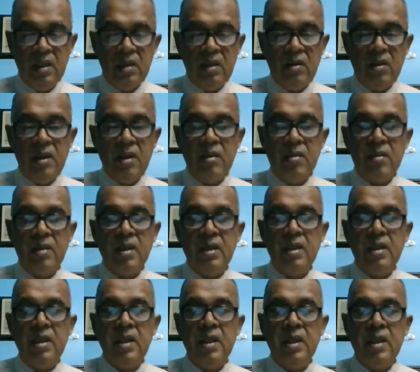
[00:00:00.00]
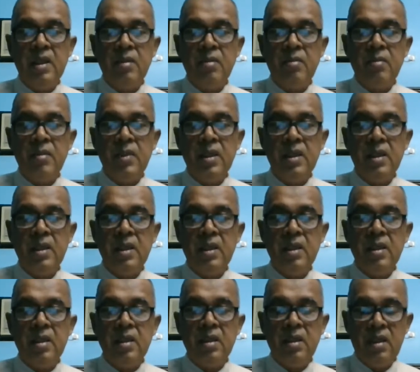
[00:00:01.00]
whenever they are
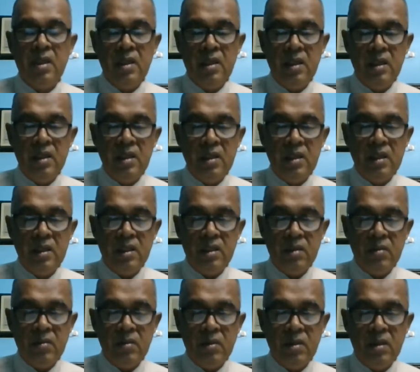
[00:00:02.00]
making this